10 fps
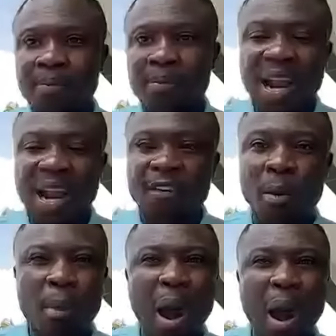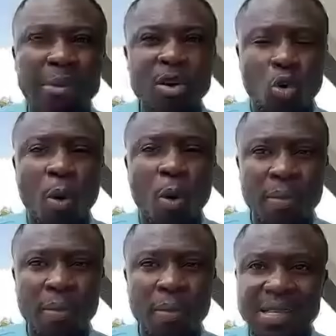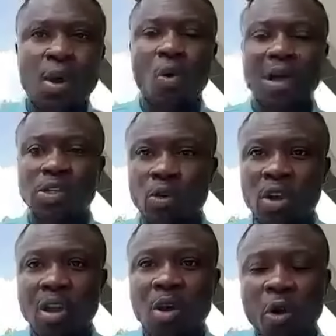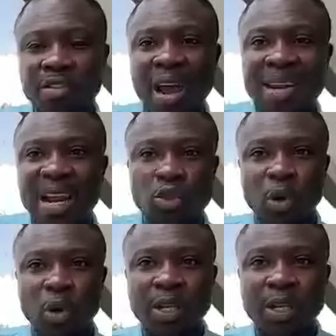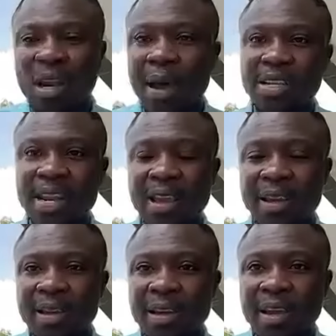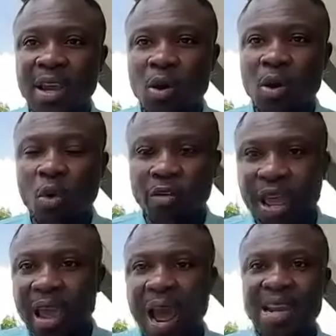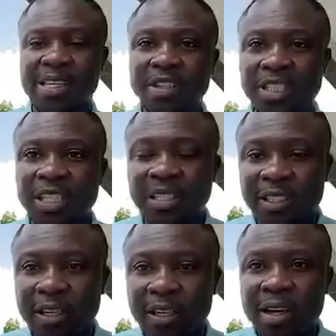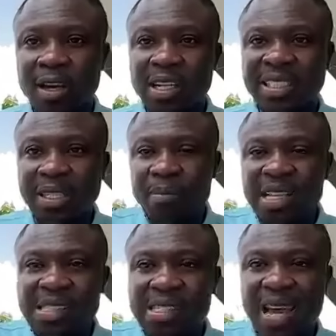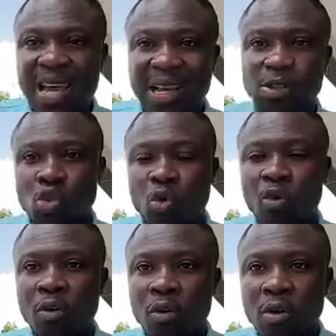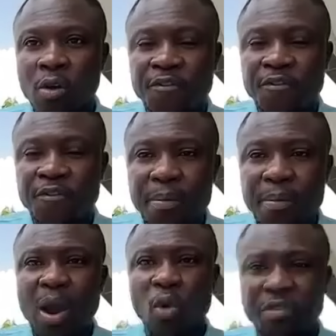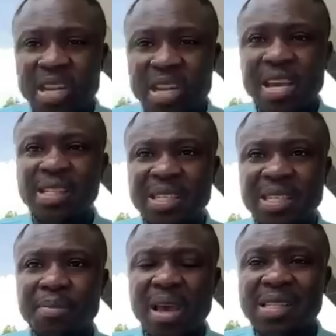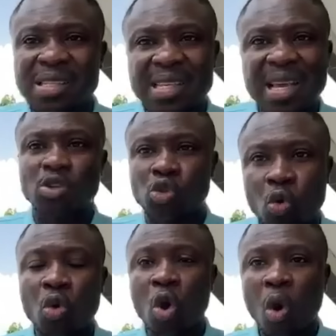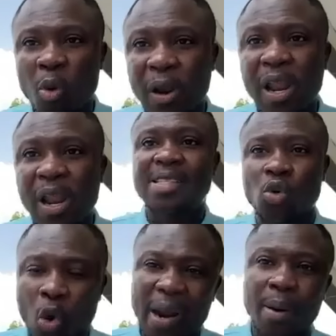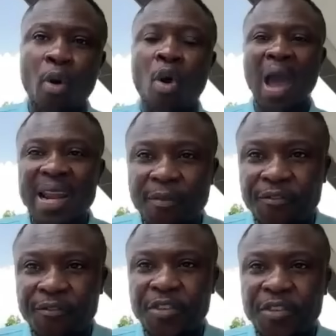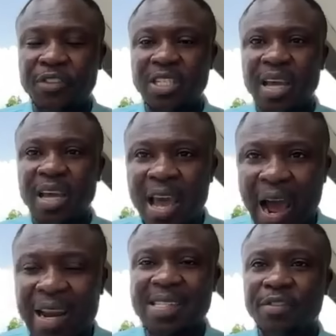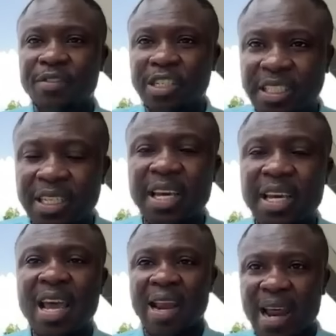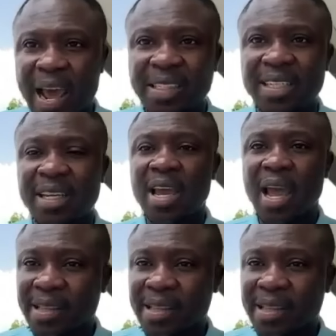Ghana former Mohamed called Black Star and Kwaso. Koshe under 20 collapse in there. Koshe under 17. Tim Benz Yanson. And Fibian watching the Tim Benz Yanson. Omo players in Kwan under 15, under 17, under 19.